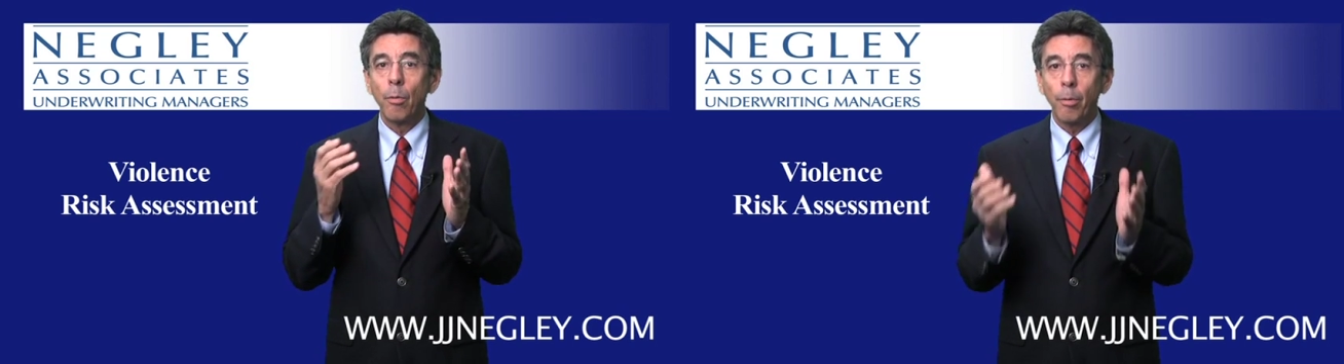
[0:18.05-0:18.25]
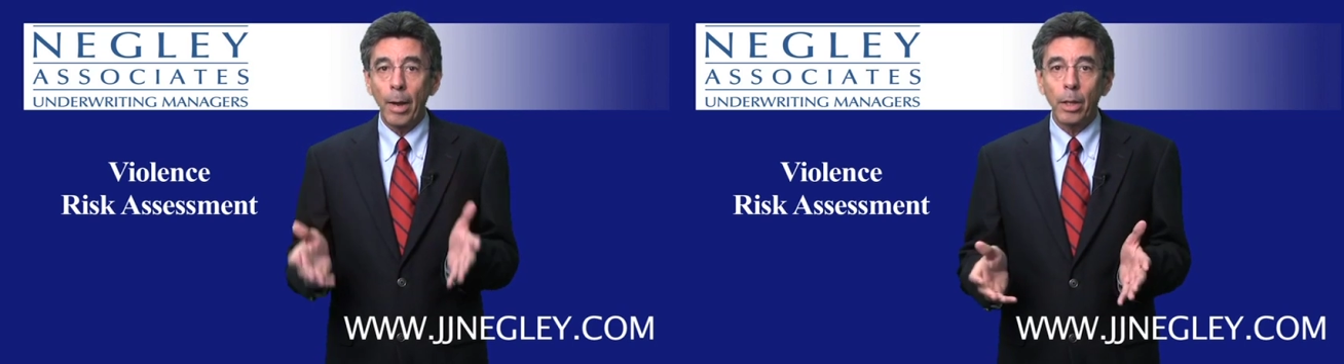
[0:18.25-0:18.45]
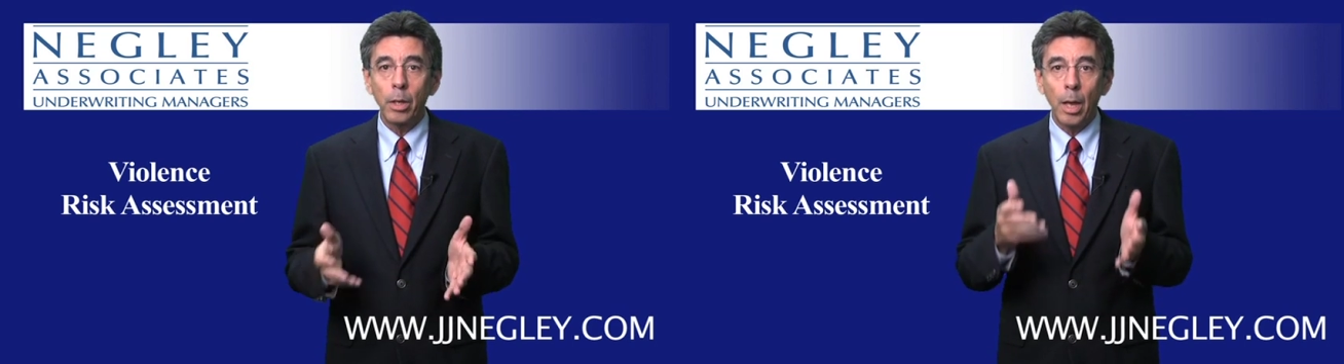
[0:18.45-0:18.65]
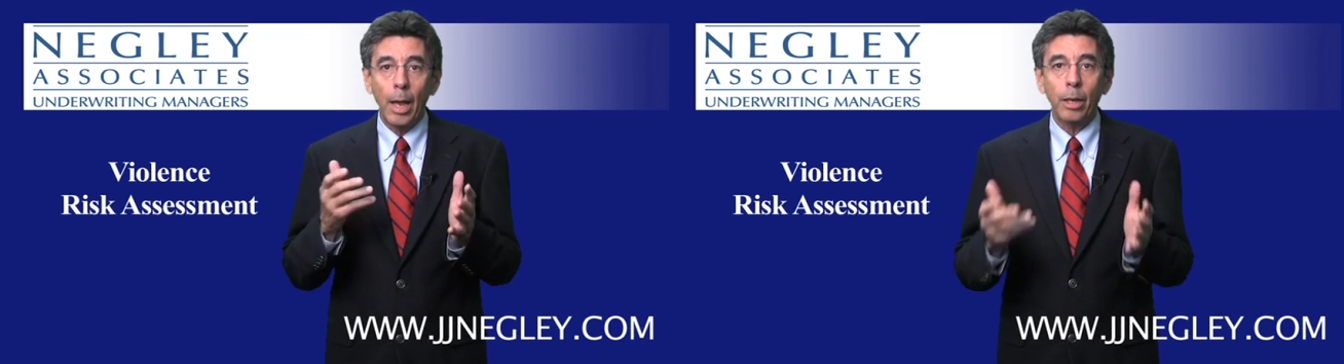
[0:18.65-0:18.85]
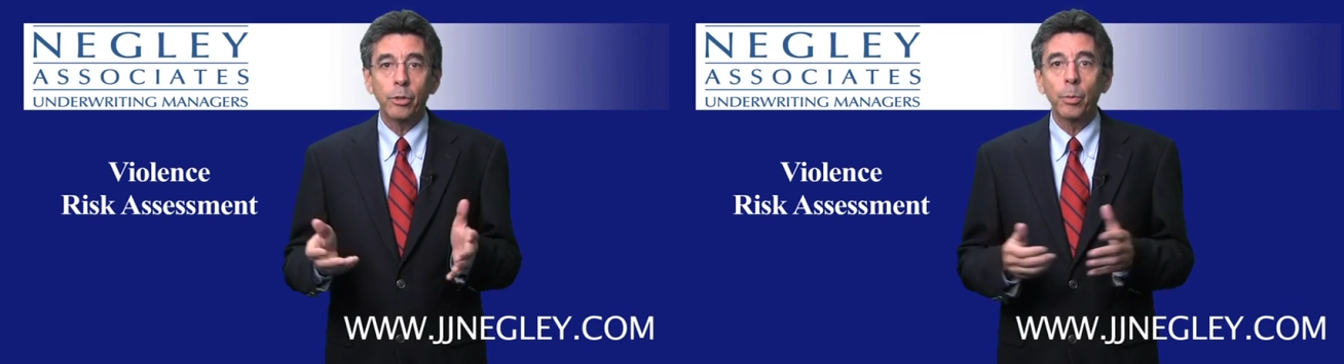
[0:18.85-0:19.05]
violent
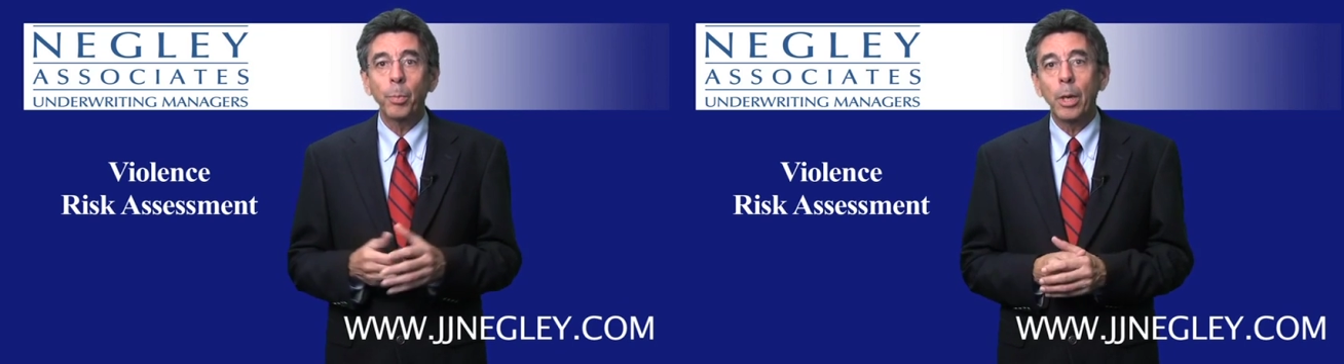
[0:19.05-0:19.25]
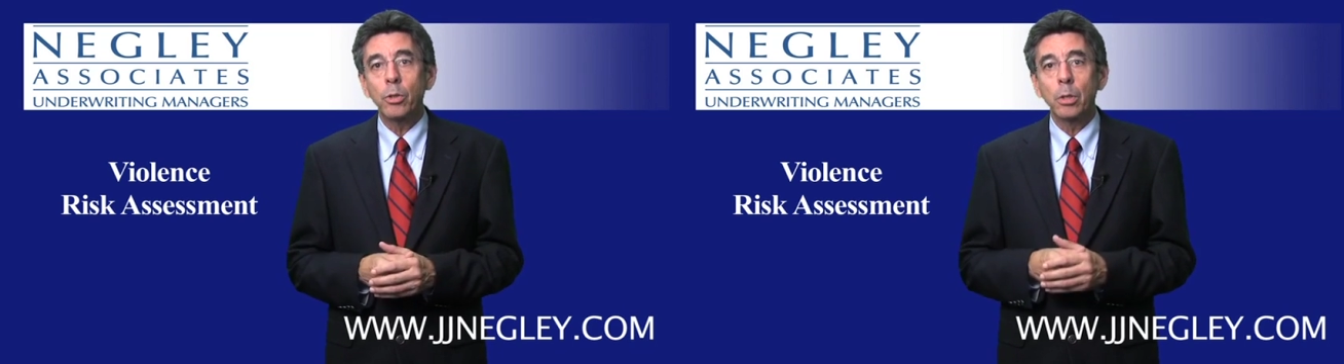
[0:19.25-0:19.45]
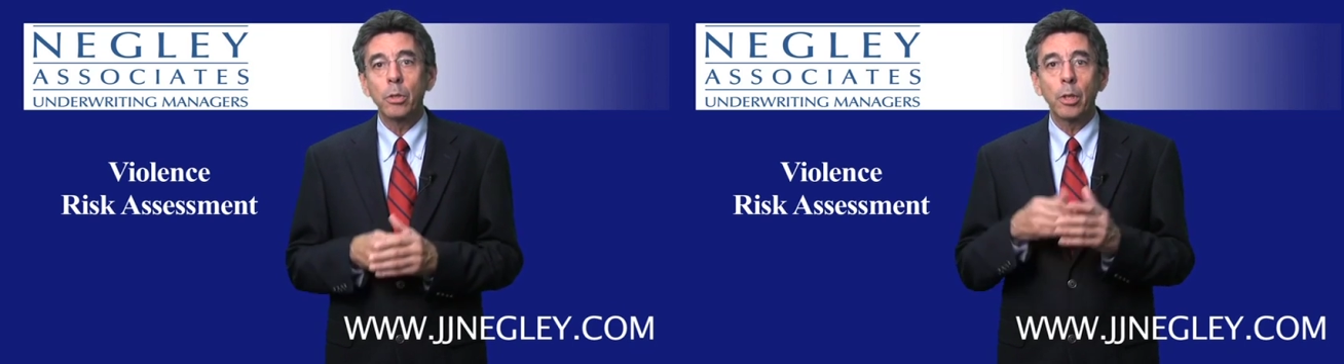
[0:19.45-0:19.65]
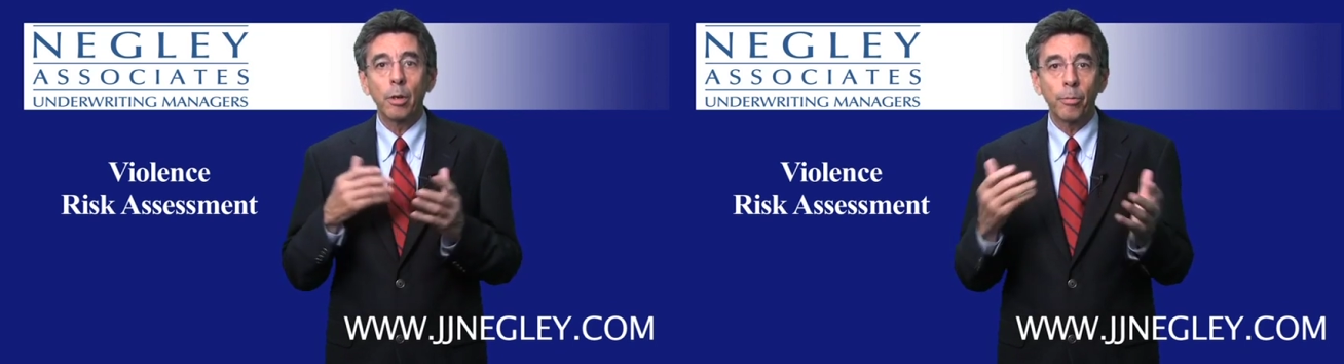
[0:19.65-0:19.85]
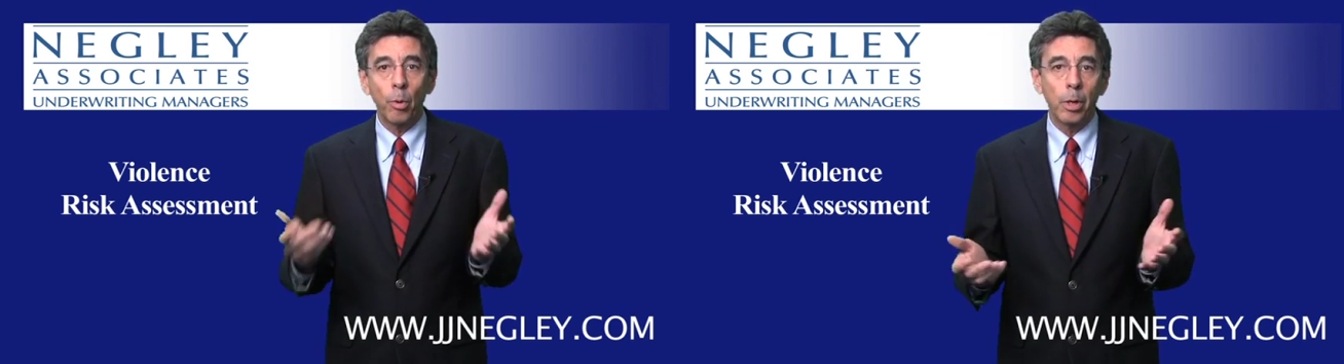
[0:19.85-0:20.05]
acts of patients
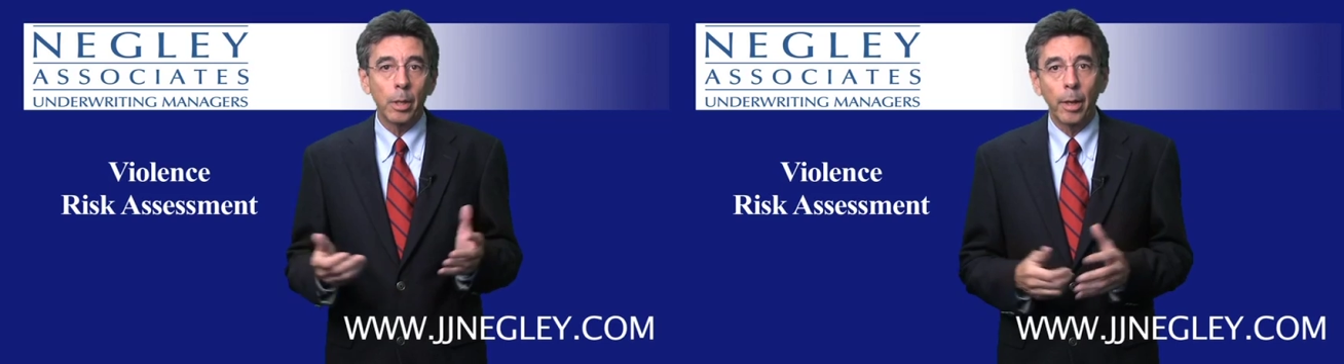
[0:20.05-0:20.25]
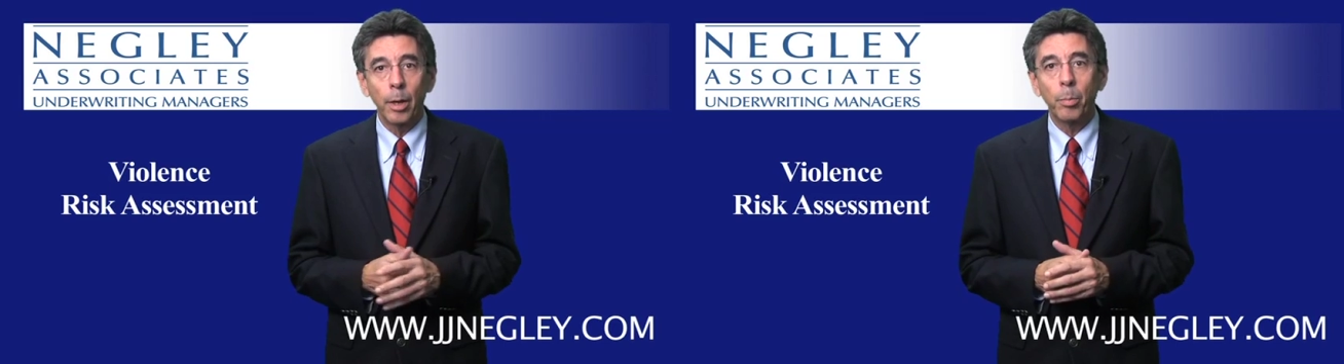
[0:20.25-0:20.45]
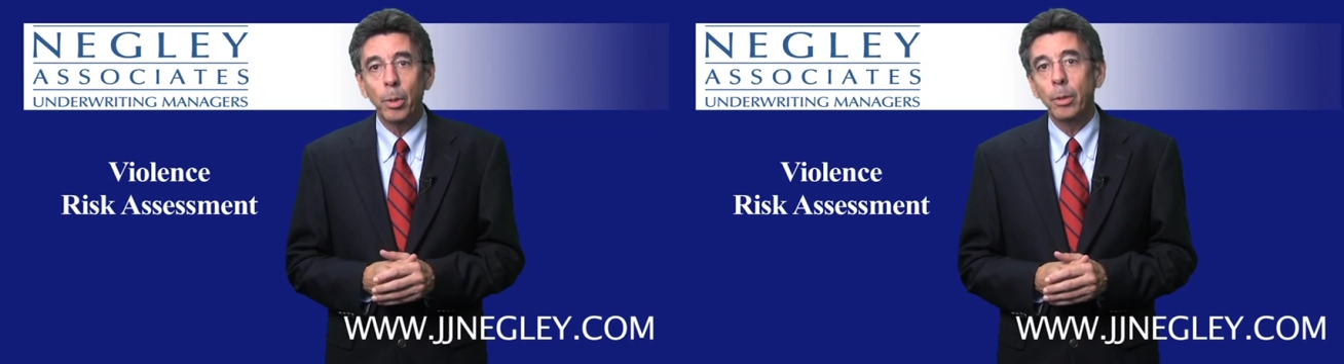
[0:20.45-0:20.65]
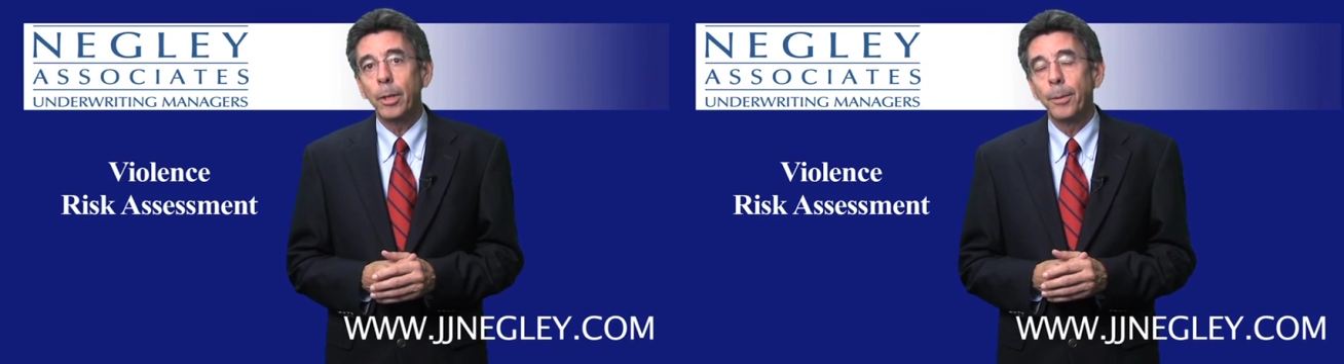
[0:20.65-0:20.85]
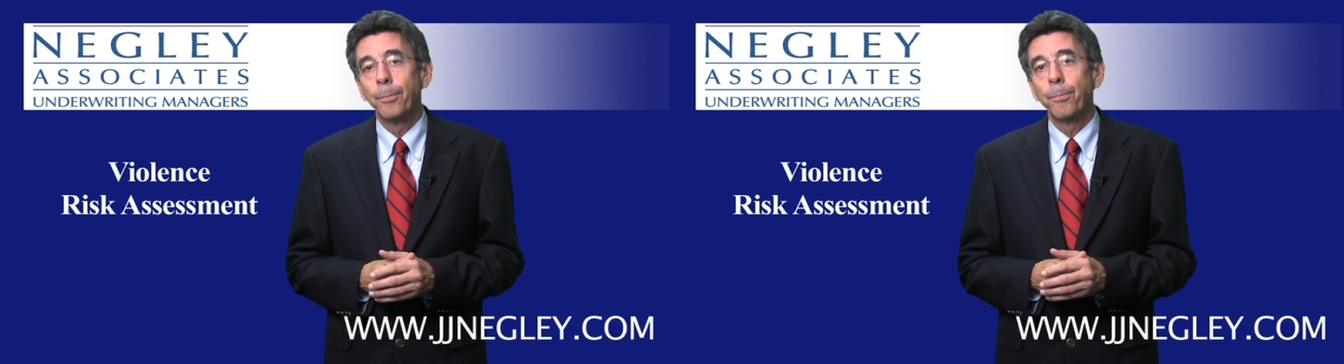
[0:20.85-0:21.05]
and avoiding liability.